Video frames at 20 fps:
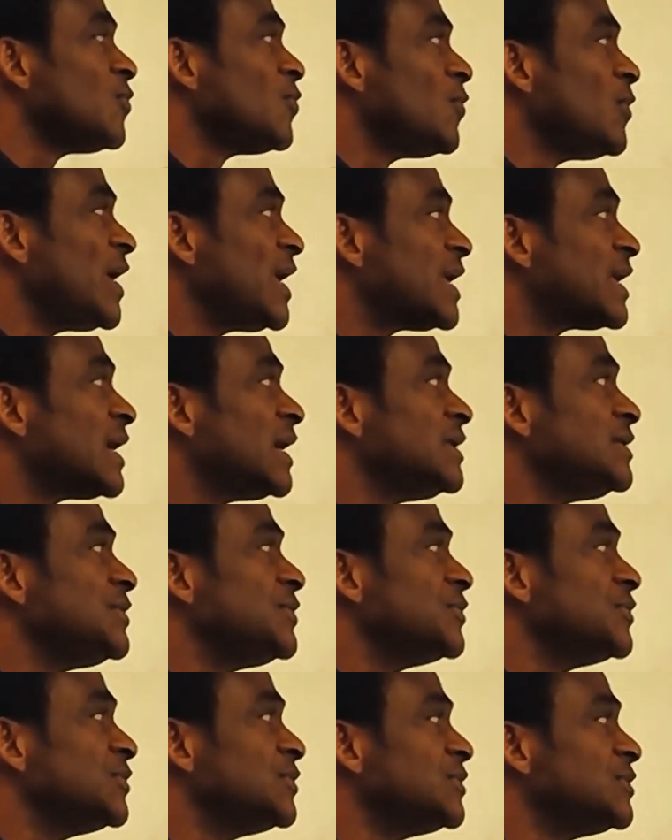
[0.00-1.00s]
we can
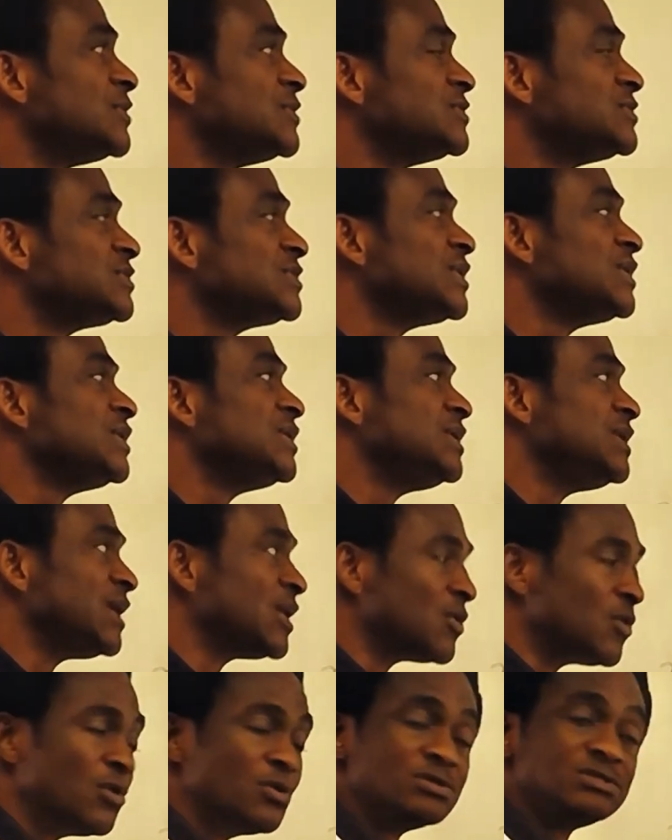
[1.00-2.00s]
use the
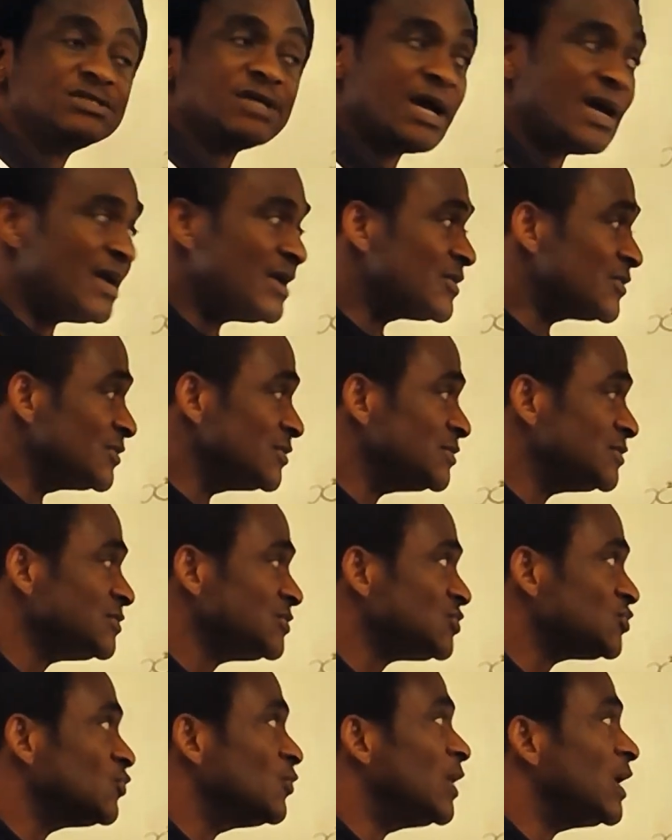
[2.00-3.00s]
cosine rule
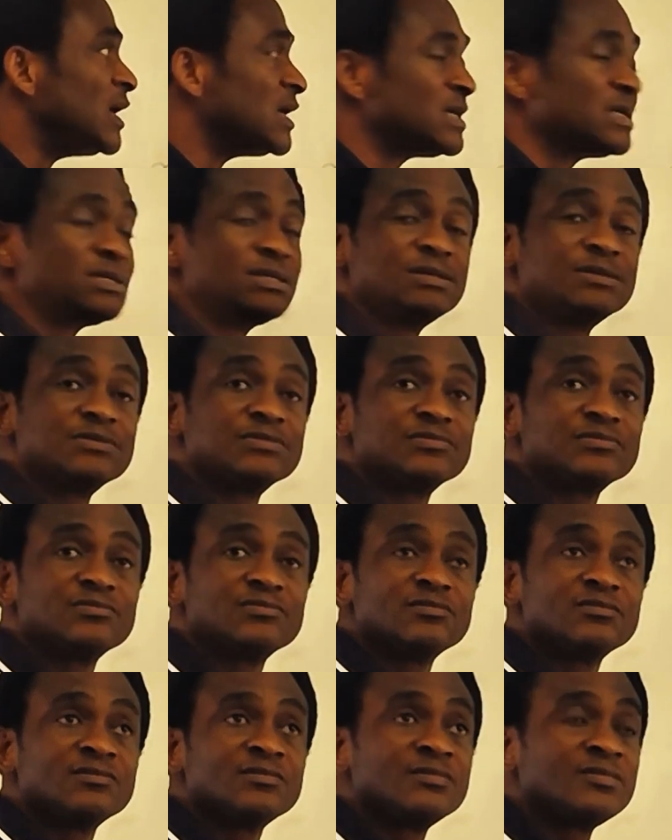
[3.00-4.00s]
to work.
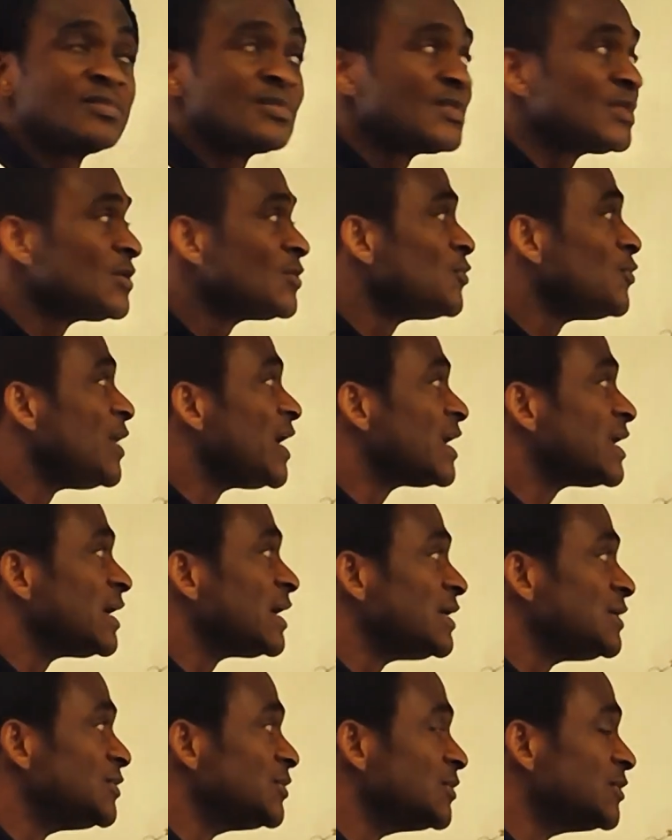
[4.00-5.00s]
We
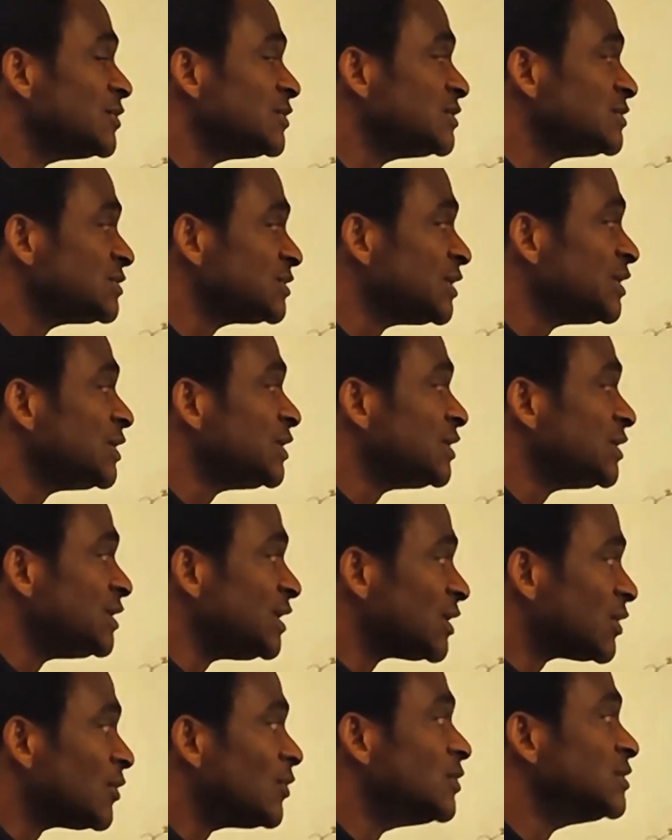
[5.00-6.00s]
can use
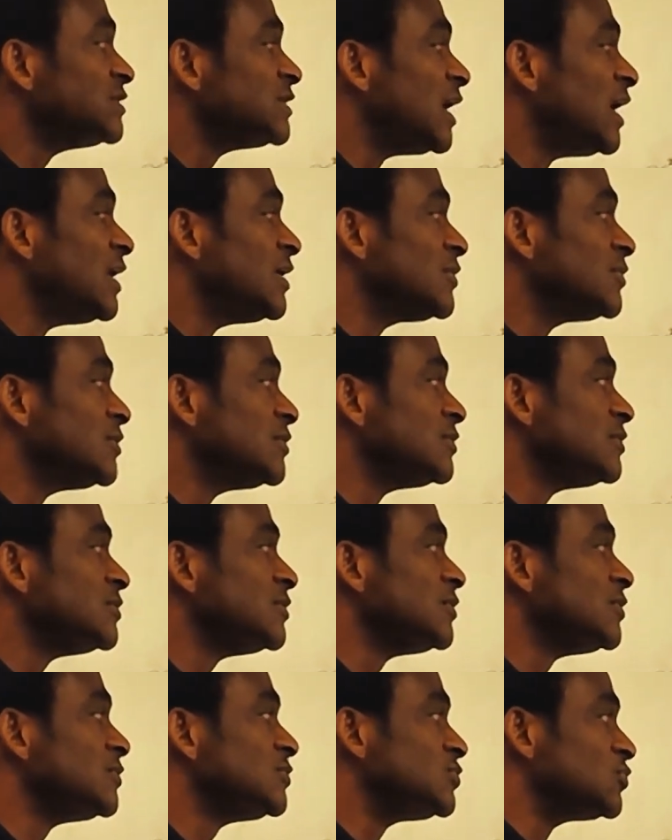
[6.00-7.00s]
the cosine
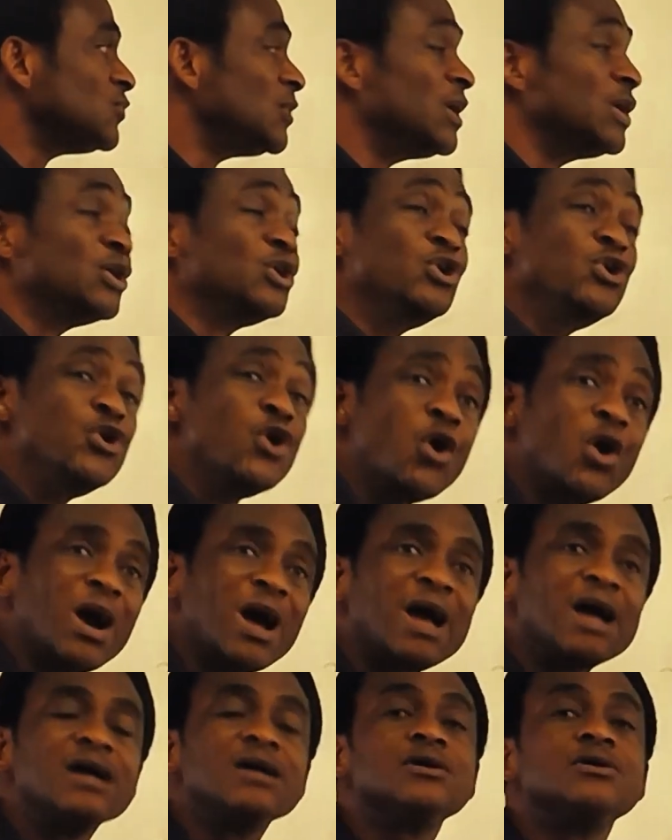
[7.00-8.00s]
rule to work. No
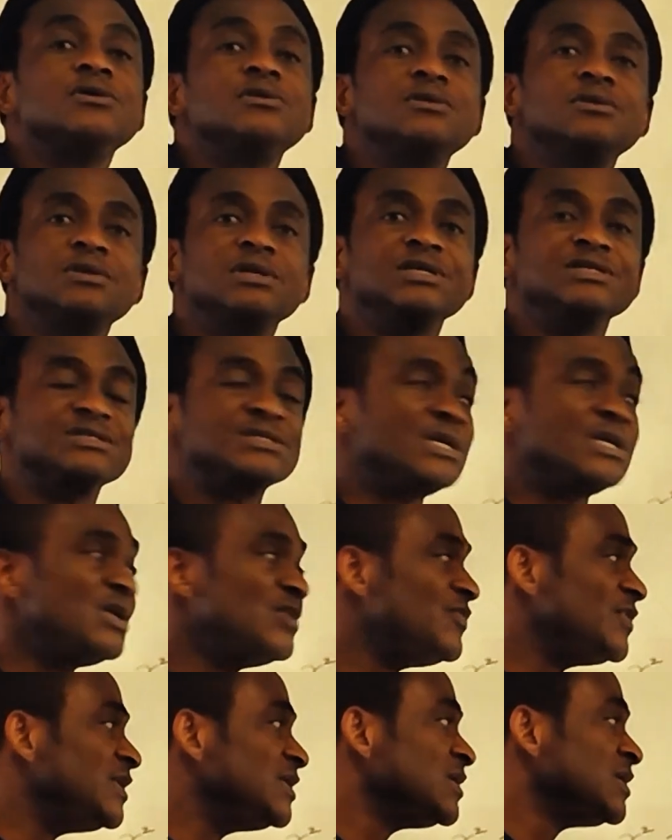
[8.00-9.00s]
angle is
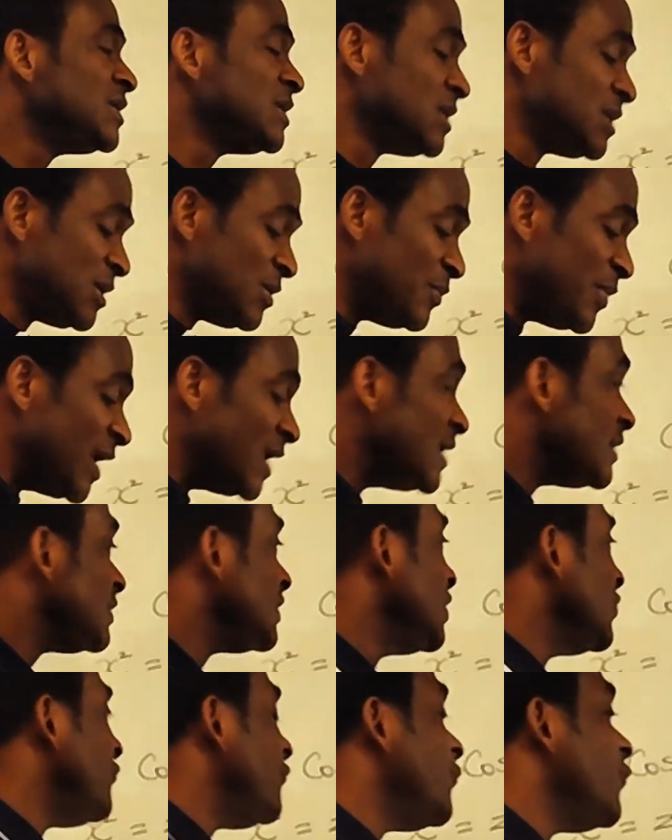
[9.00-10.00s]
given, but
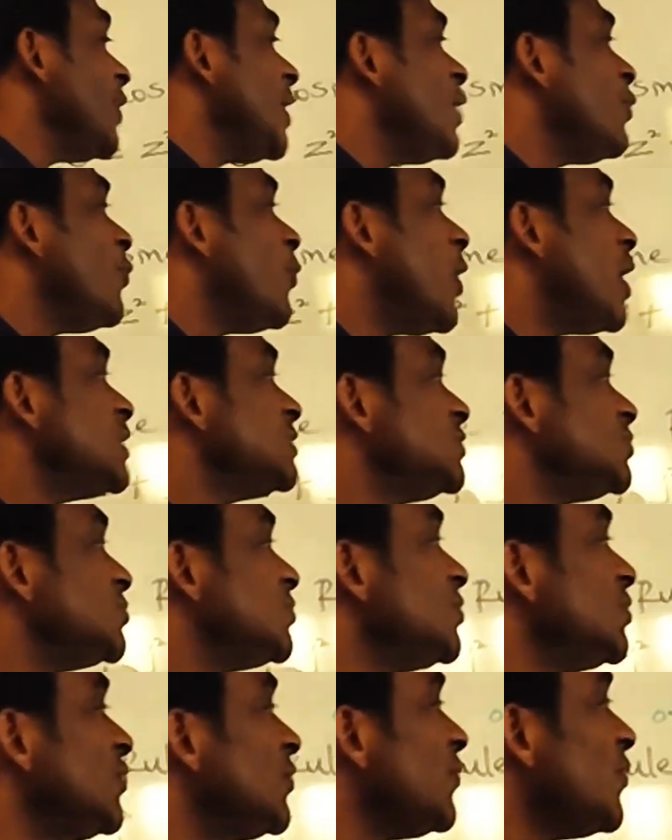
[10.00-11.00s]
if we want
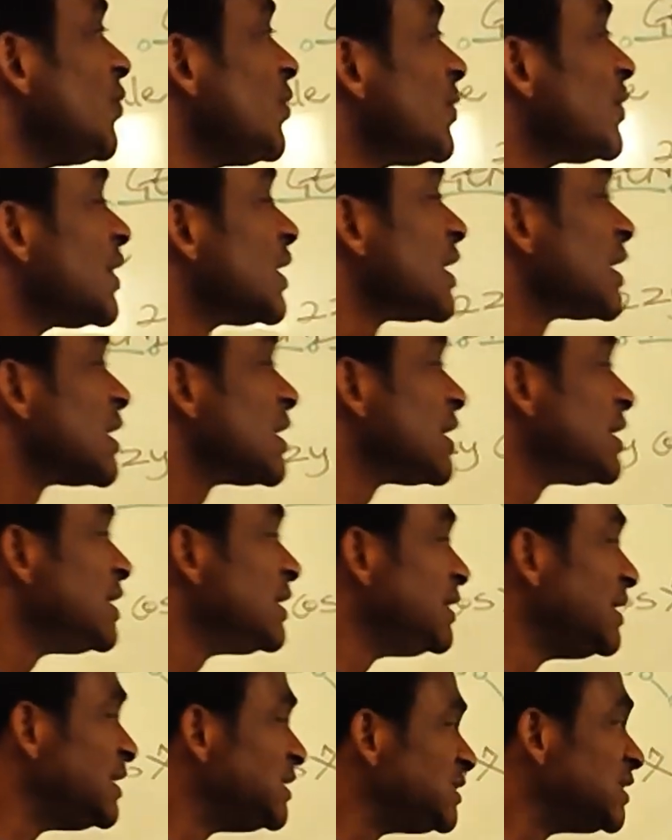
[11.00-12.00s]
to
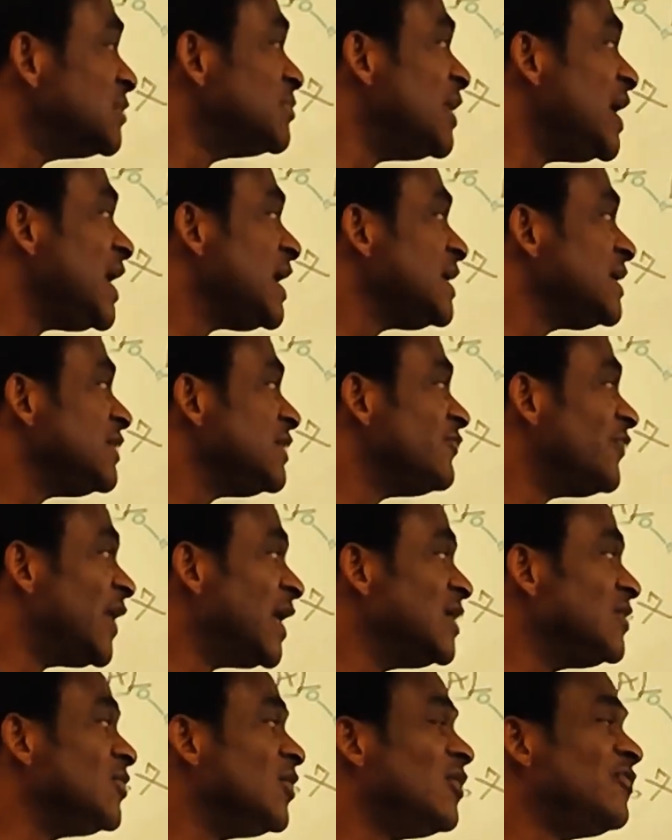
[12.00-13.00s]
determine the
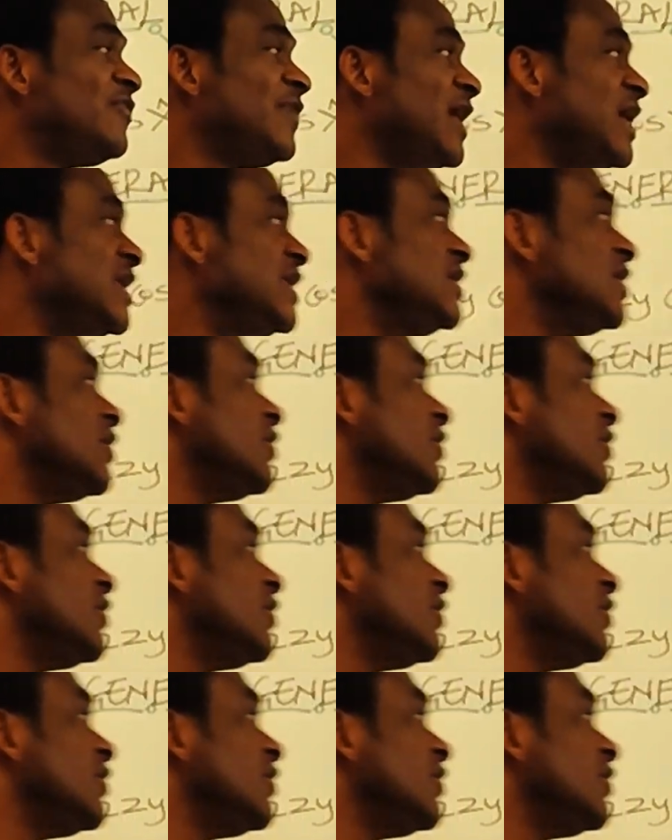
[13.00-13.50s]
value of any